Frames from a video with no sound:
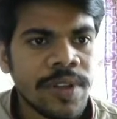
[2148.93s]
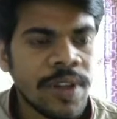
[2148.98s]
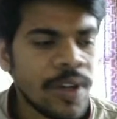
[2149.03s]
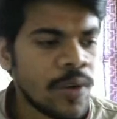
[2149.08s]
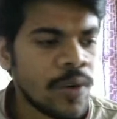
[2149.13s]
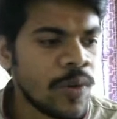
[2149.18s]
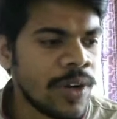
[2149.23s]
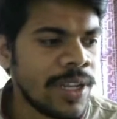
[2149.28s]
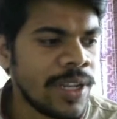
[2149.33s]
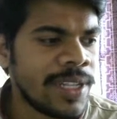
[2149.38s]

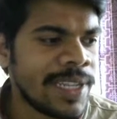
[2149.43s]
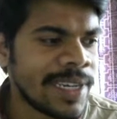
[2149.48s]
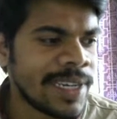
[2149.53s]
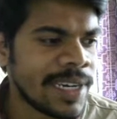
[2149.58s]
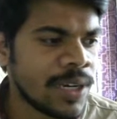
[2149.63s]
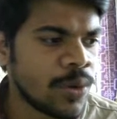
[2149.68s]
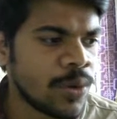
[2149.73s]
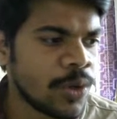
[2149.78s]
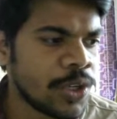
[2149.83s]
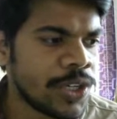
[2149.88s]

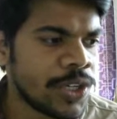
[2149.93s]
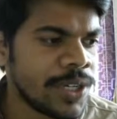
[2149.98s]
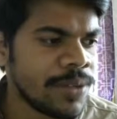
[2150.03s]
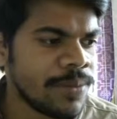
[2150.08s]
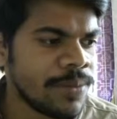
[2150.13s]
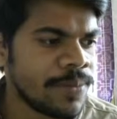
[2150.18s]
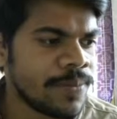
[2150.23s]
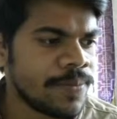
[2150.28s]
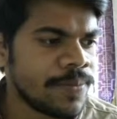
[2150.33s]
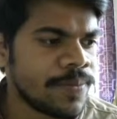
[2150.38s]
22nd question.
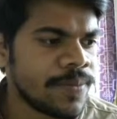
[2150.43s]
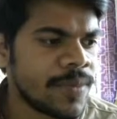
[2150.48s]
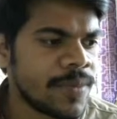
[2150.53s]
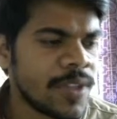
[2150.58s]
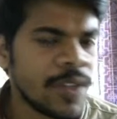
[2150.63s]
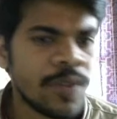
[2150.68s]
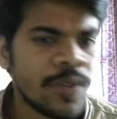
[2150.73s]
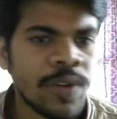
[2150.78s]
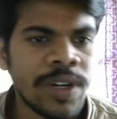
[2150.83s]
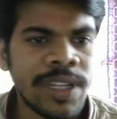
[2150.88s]

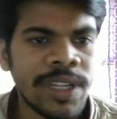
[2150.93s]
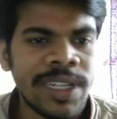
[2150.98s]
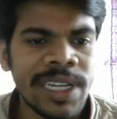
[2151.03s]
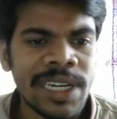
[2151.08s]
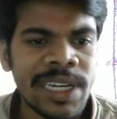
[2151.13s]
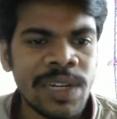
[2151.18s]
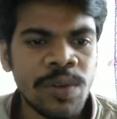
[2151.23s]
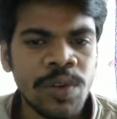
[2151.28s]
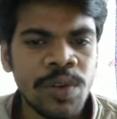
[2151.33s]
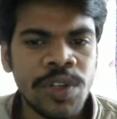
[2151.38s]

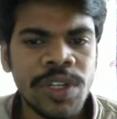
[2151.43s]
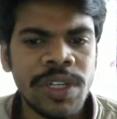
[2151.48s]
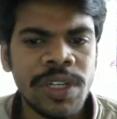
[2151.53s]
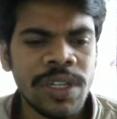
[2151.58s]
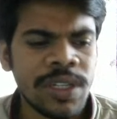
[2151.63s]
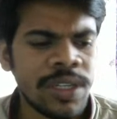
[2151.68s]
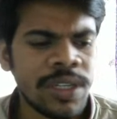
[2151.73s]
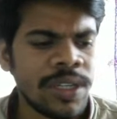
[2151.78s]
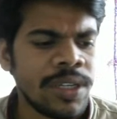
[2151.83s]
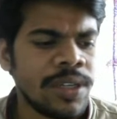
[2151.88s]
22nd question.
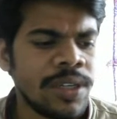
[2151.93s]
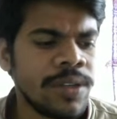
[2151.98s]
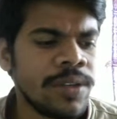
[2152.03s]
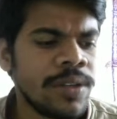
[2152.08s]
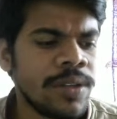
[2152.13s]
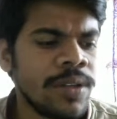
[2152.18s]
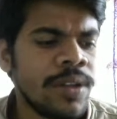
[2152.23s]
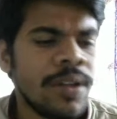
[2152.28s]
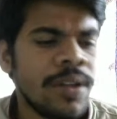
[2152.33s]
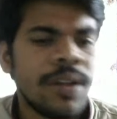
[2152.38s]

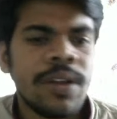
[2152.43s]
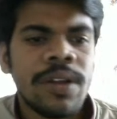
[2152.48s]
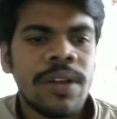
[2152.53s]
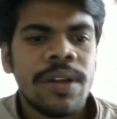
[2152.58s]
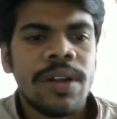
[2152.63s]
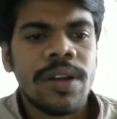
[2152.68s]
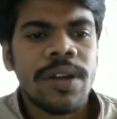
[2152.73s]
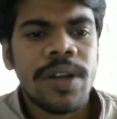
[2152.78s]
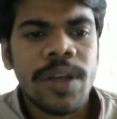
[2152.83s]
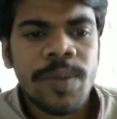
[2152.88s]

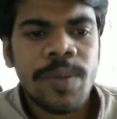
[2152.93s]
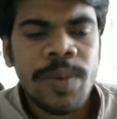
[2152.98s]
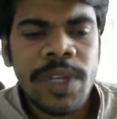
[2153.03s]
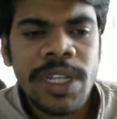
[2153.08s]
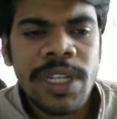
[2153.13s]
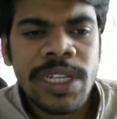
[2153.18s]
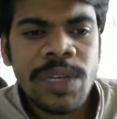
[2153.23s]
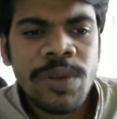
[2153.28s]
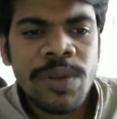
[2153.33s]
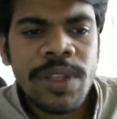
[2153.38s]

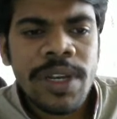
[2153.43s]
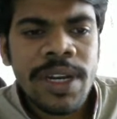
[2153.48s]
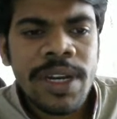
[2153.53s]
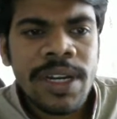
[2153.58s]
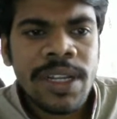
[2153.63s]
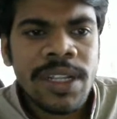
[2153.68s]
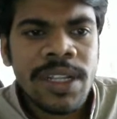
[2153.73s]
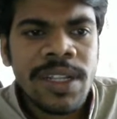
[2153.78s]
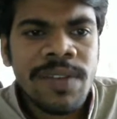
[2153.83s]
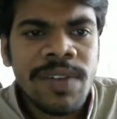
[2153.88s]
Please give the right
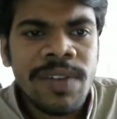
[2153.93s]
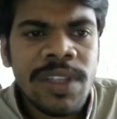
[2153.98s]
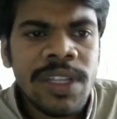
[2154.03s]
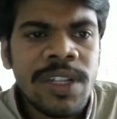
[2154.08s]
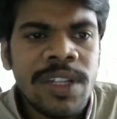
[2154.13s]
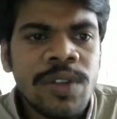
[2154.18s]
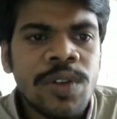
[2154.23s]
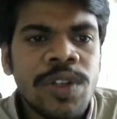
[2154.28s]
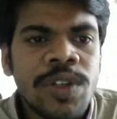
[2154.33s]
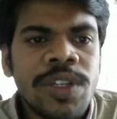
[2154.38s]
answer for
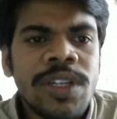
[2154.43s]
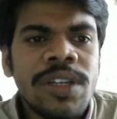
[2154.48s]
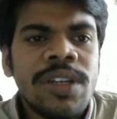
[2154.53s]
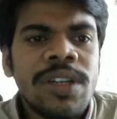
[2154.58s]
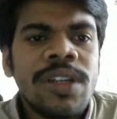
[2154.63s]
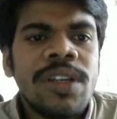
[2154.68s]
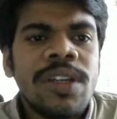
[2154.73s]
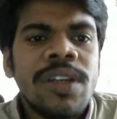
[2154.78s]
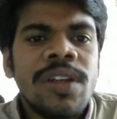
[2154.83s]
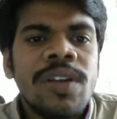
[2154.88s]
this question.
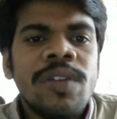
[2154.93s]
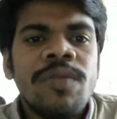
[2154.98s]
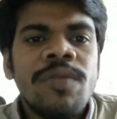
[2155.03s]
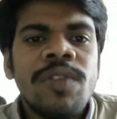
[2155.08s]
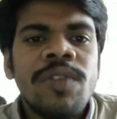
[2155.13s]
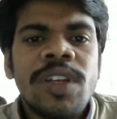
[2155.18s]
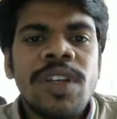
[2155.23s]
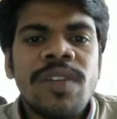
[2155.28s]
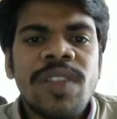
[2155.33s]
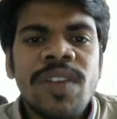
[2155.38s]

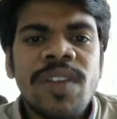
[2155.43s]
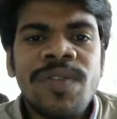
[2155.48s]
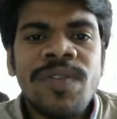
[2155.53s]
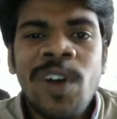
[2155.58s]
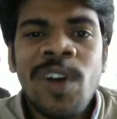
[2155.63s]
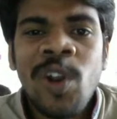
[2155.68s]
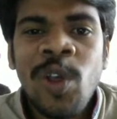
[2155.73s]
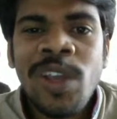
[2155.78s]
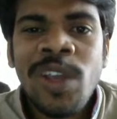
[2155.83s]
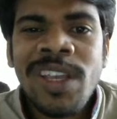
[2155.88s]
Which of the
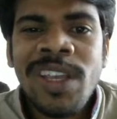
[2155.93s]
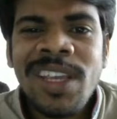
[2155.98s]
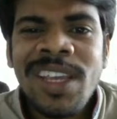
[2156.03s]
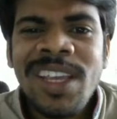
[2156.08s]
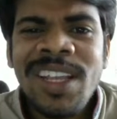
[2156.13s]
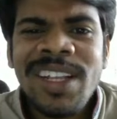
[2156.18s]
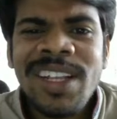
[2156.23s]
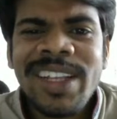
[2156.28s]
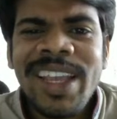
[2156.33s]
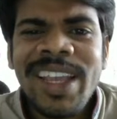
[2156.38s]
following
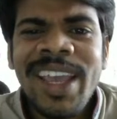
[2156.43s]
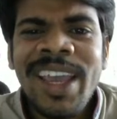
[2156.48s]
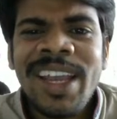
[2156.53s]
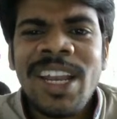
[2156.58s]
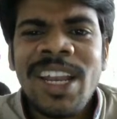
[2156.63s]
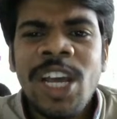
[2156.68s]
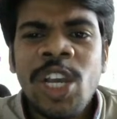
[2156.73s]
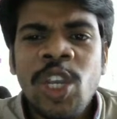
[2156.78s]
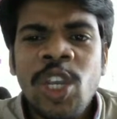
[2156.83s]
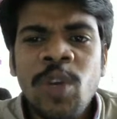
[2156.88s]
is an
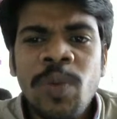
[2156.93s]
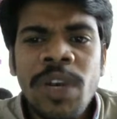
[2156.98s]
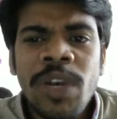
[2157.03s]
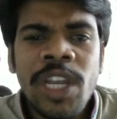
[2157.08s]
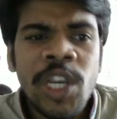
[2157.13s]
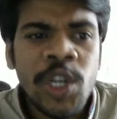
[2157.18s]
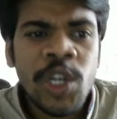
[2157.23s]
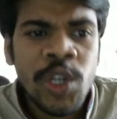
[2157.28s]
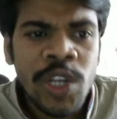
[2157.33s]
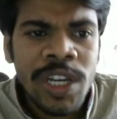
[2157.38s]

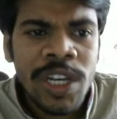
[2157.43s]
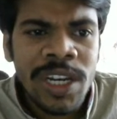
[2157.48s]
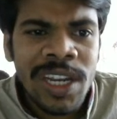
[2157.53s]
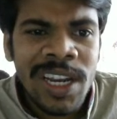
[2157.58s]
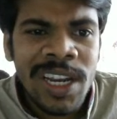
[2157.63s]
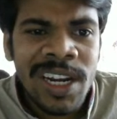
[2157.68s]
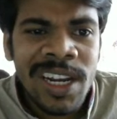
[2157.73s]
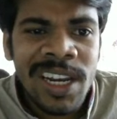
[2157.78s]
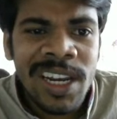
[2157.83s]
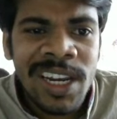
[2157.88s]
accumulation
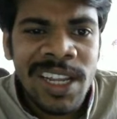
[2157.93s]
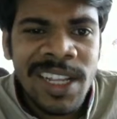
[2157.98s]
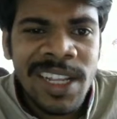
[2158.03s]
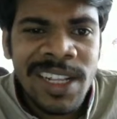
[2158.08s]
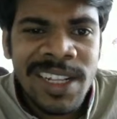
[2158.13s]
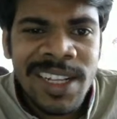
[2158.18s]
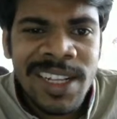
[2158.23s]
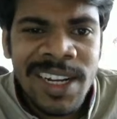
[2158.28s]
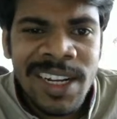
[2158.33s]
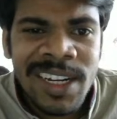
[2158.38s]
and
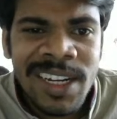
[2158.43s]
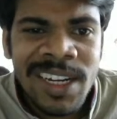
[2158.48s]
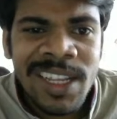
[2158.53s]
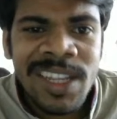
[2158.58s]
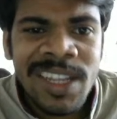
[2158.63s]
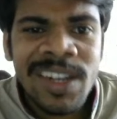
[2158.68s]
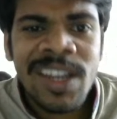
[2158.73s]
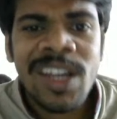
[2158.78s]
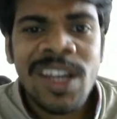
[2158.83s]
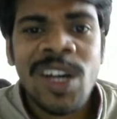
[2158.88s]
release
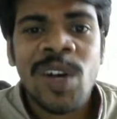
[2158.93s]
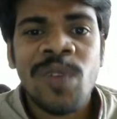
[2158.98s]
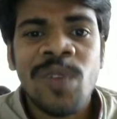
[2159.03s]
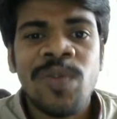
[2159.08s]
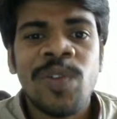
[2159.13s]
center of